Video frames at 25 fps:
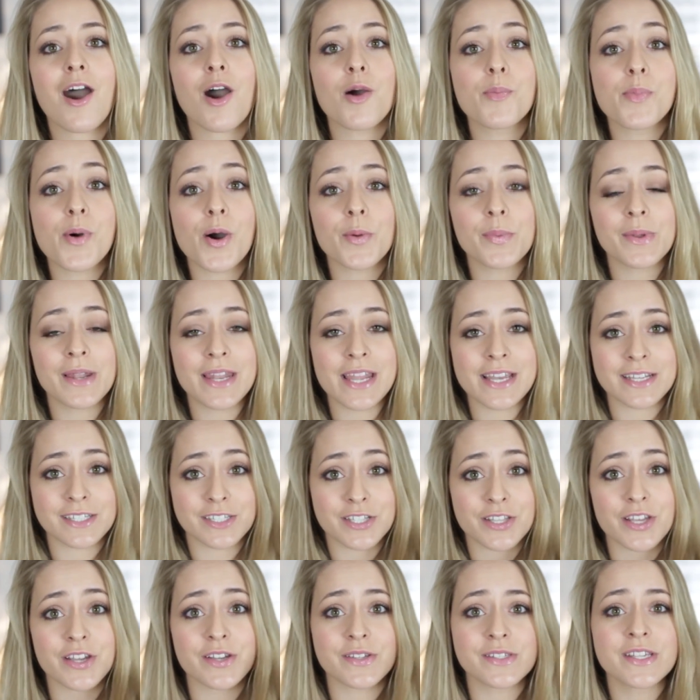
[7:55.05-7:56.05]
I'll pop a link
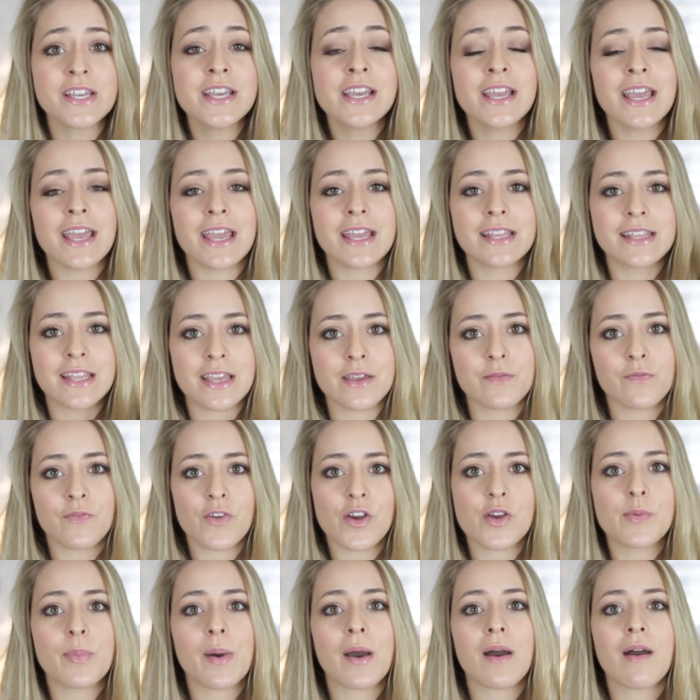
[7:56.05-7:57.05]
to those in the
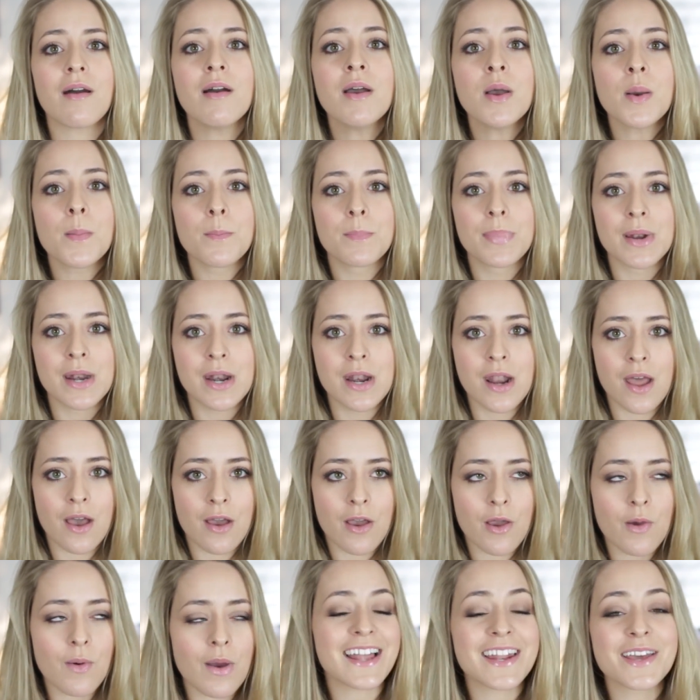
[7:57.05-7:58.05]
info bar
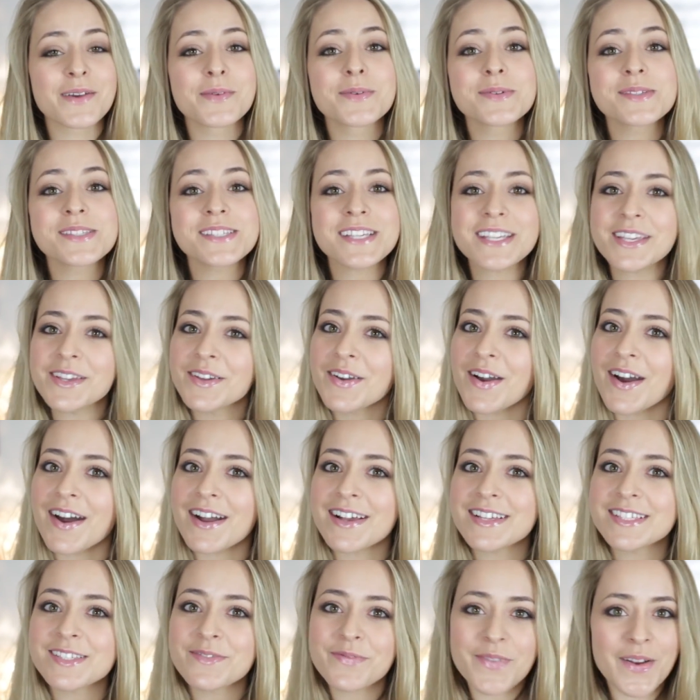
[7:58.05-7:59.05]
below, and I will see you
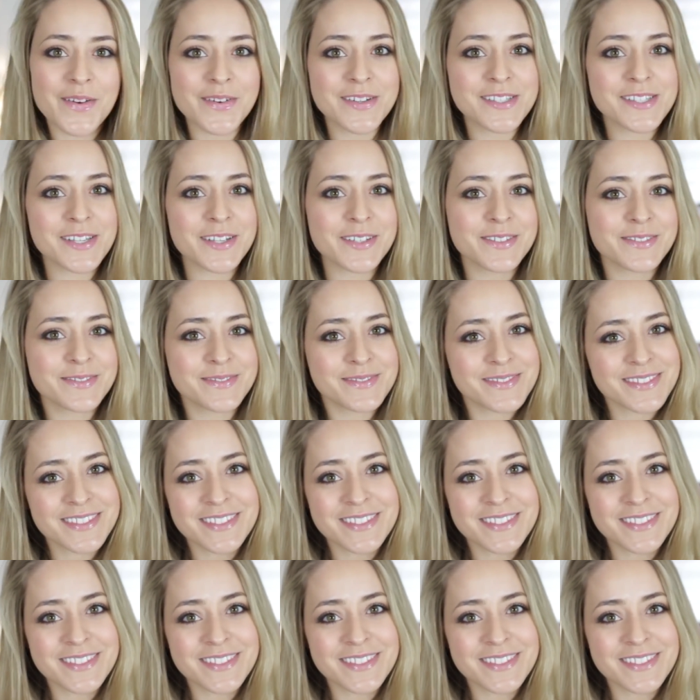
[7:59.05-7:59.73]
guys very soon.